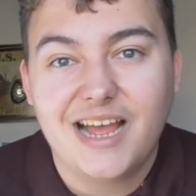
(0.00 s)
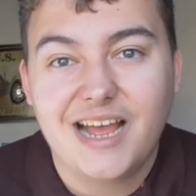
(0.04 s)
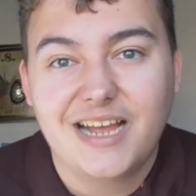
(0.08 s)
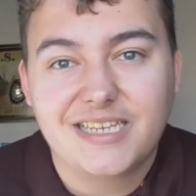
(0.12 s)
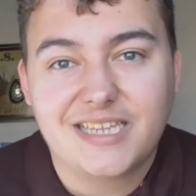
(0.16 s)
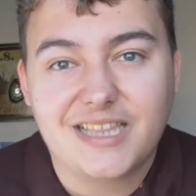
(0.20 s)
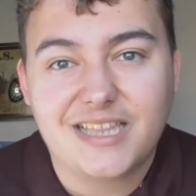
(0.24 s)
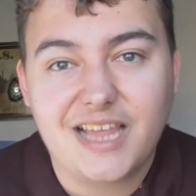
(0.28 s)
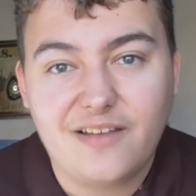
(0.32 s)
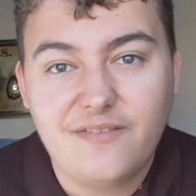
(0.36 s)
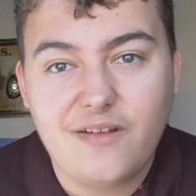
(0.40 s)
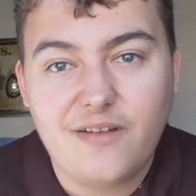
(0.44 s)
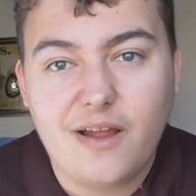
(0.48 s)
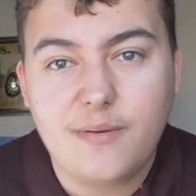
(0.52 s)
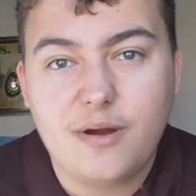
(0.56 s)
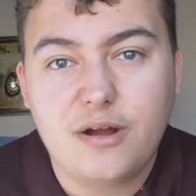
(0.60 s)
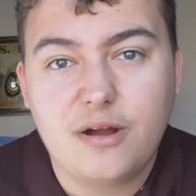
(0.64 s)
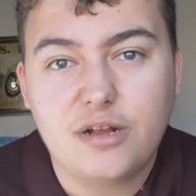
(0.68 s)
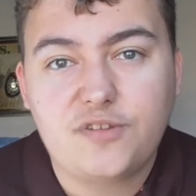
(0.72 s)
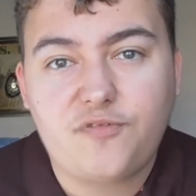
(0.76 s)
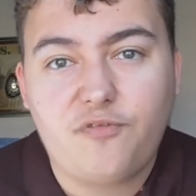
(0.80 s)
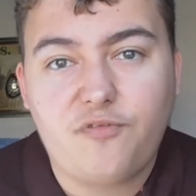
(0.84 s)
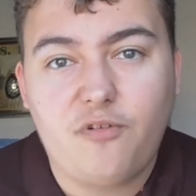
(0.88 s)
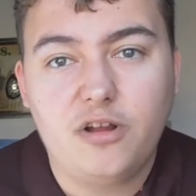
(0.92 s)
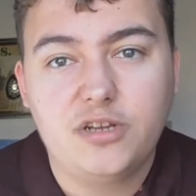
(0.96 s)
So thank you very
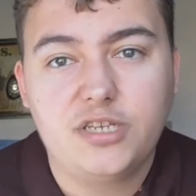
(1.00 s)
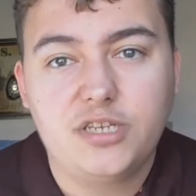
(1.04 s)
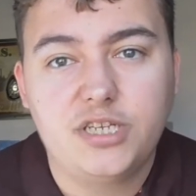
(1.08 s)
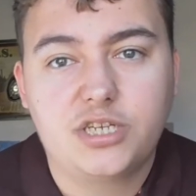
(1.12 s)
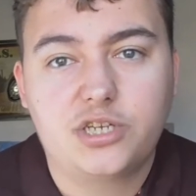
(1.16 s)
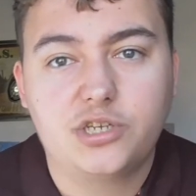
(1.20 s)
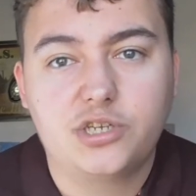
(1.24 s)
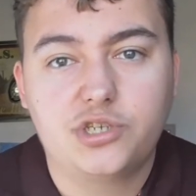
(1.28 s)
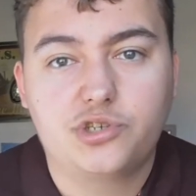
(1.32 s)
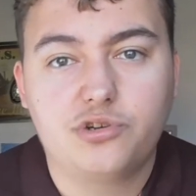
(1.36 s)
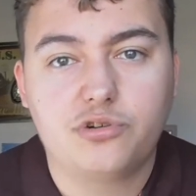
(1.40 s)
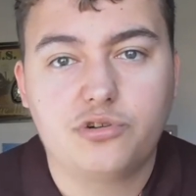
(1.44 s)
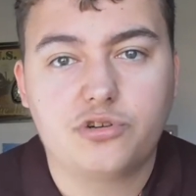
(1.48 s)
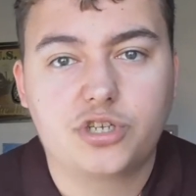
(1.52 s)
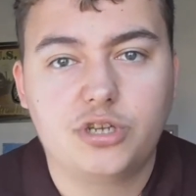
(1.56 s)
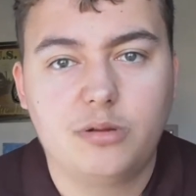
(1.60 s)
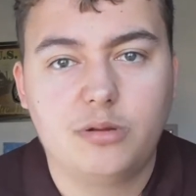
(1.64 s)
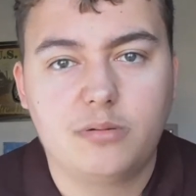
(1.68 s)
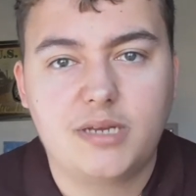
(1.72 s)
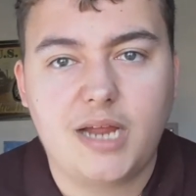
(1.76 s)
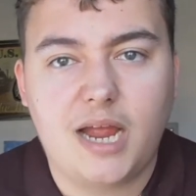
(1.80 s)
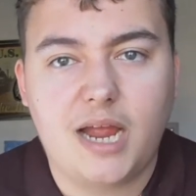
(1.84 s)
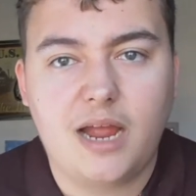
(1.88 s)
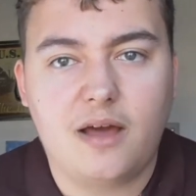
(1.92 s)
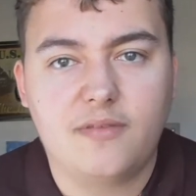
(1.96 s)
much for watching this
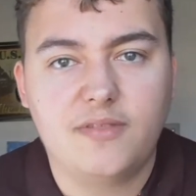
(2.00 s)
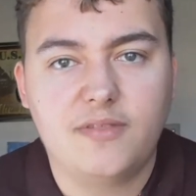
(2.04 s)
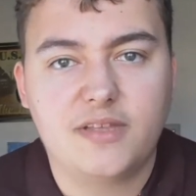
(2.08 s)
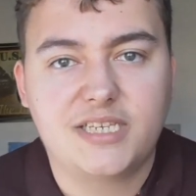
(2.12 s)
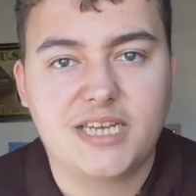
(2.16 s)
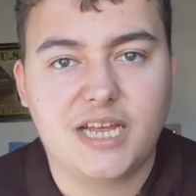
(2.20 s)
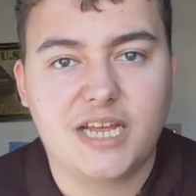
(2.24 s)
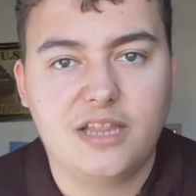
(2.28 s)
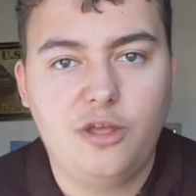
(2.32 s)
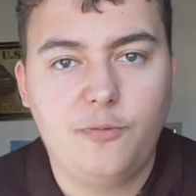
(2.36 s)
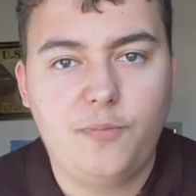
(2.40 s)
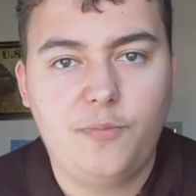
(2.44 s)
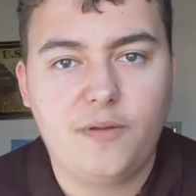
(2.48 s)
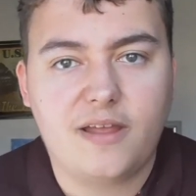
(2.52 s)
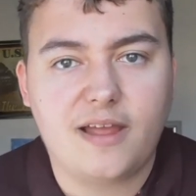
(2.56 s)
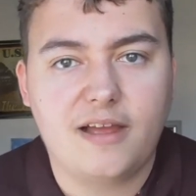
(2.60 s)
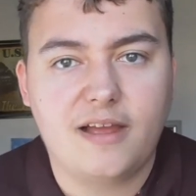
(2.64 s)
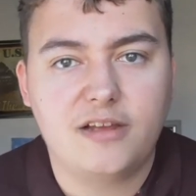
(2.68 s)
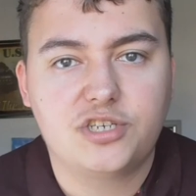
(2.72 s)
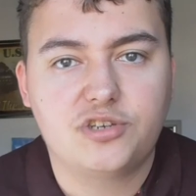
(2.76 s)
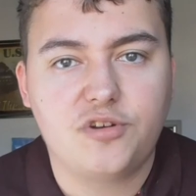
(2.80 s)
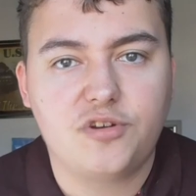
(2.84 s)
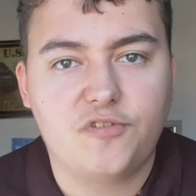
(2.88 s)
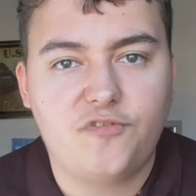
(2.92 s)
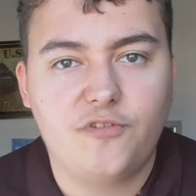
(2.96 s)
construction update on the 10 looping
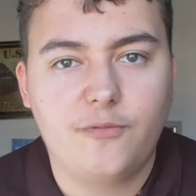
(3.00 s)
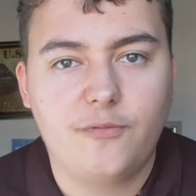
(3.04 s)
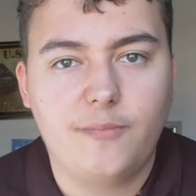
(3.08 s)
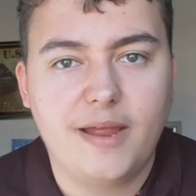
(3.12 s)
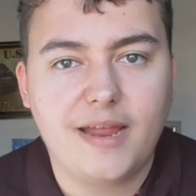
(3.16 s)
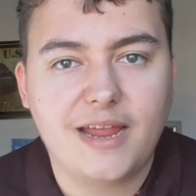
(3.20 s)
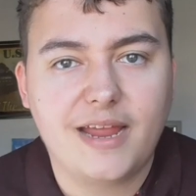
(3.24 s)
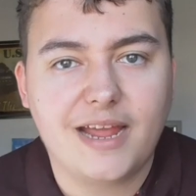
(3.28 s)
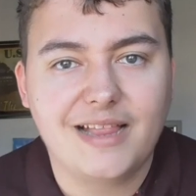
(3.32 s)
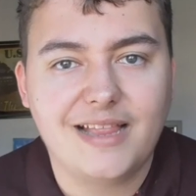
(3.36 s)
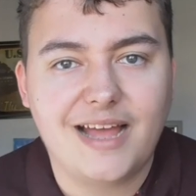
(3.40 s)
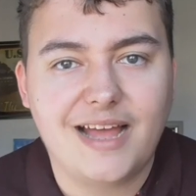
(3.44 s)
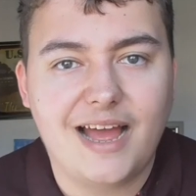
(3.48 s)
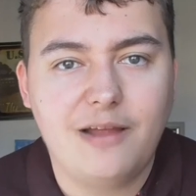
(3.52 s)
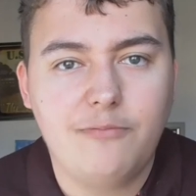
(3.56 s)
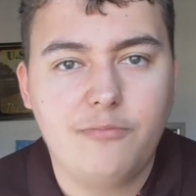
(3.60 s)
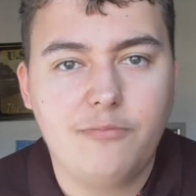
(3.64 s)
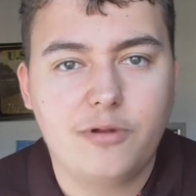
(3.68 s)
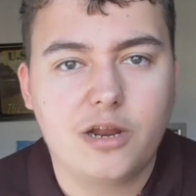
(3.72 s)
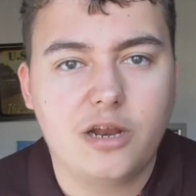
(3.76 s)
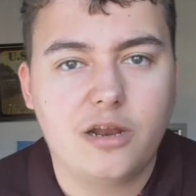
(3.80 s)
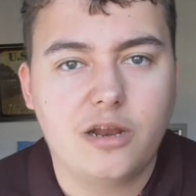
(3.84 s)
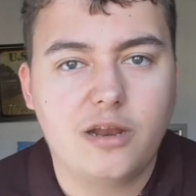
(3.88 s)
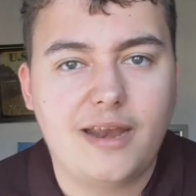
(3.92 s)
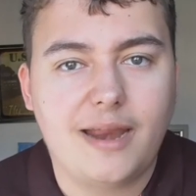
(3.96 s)
coaster at Flamingo
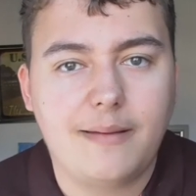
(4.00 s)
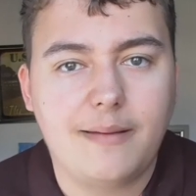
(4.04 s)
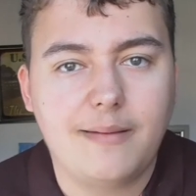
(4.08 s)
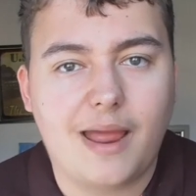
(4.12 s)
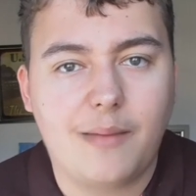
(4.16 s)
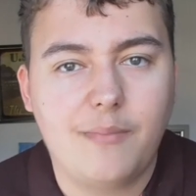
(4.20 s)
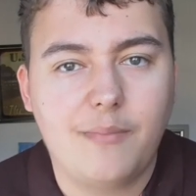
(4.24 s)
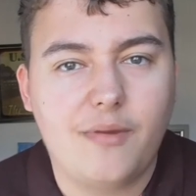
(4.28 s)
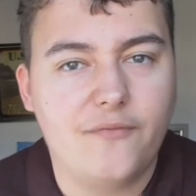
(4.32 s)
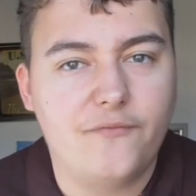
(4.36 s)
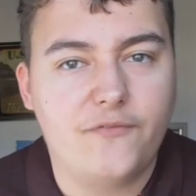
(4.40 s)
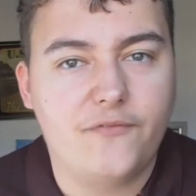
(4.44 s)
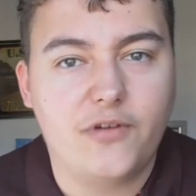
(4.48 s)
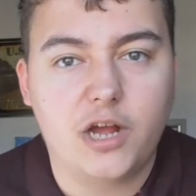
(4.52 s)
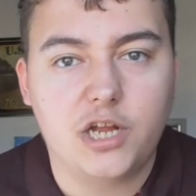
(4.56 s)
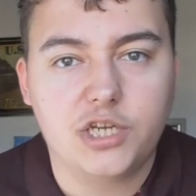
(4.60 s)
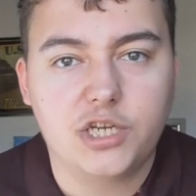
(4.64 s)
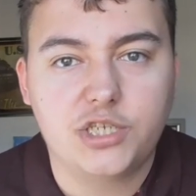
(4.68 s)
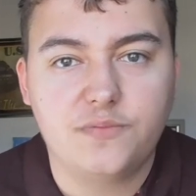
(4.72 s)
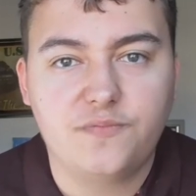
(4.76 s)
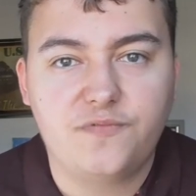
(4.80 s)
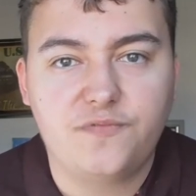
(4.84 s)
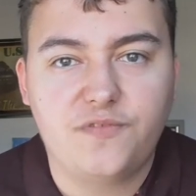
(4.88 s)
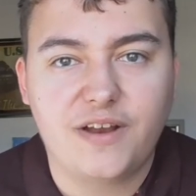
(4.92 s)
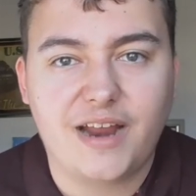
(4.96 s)
Land. We're going to nickname it
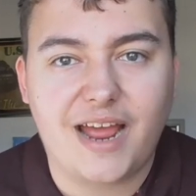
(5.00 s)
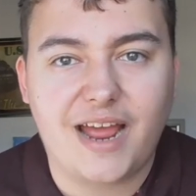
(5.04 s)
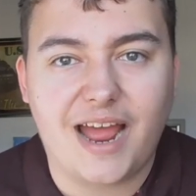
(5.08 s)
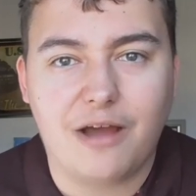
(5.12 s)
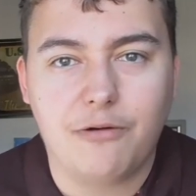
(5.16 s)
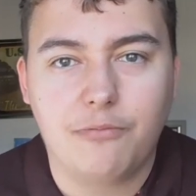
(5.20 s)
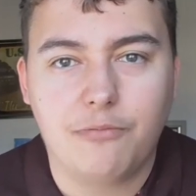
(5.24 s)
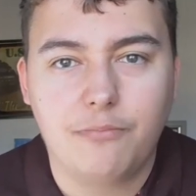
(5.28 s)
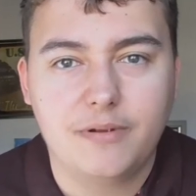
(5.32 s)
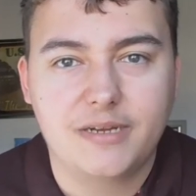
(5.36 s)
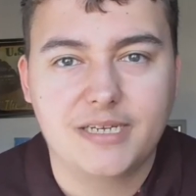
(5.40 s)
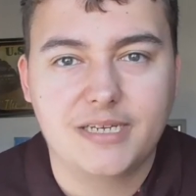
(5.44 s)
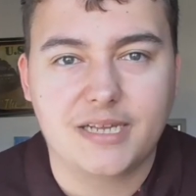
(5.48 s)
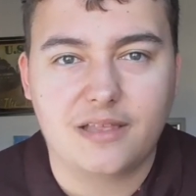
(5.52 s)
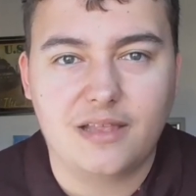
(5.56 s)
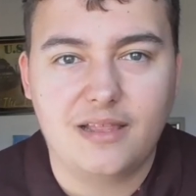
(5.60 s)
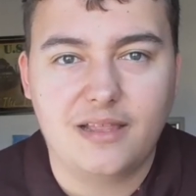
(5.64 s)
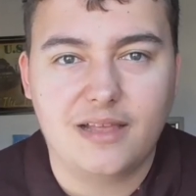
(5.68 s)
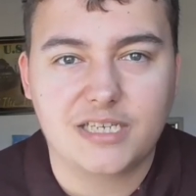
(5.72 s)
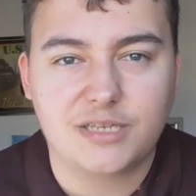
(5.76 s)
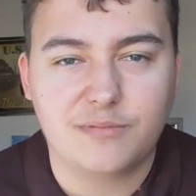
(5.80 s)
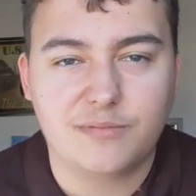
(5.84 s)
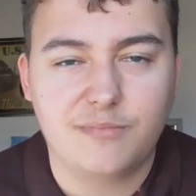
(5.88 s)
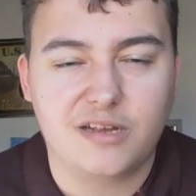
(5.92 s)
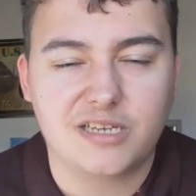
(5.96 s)
Inversion for now because I
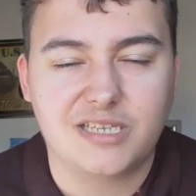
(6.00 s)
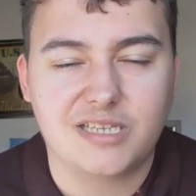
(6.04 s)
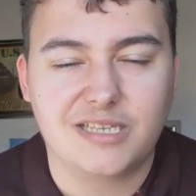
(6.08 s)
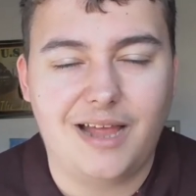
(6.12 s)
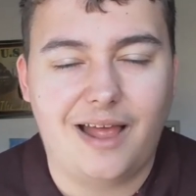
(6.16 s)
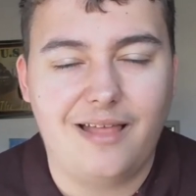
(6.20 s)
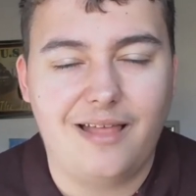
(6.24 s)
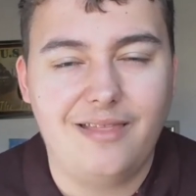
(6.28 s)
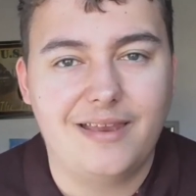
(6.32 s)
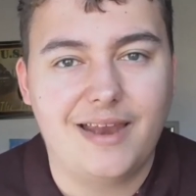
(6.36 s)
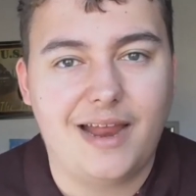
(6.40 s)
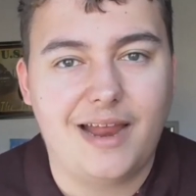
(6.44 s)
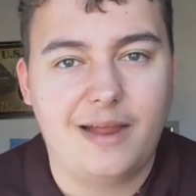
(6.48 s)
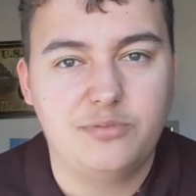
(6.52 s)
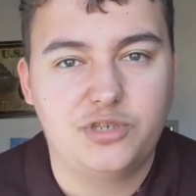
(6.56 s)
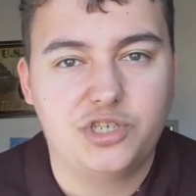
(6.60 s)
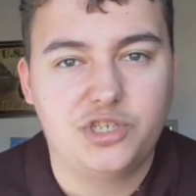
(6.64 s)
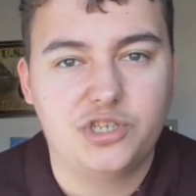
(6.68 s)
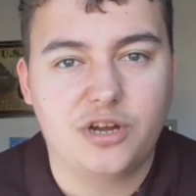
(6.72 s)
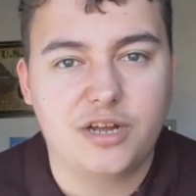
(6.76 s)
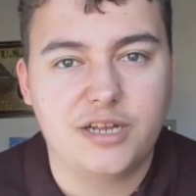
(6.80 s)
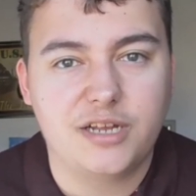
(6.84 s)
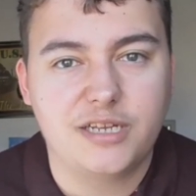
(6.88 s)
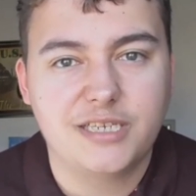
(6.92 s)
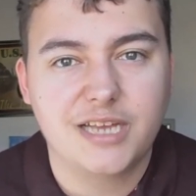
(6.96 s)
think that's the most likely name
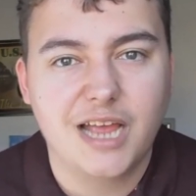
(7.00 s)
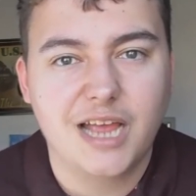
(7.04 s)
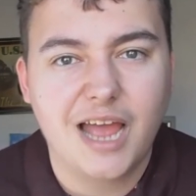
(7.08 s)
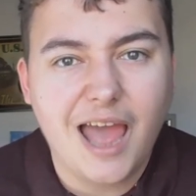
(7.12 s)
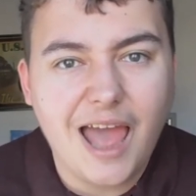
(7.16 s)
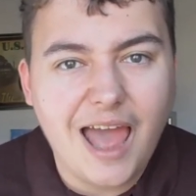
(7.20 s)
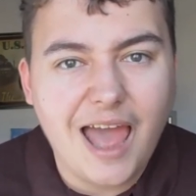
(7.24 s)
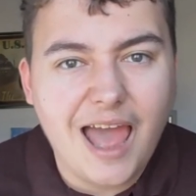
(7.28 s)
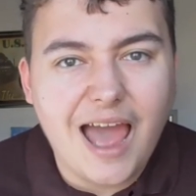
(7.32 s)
choice.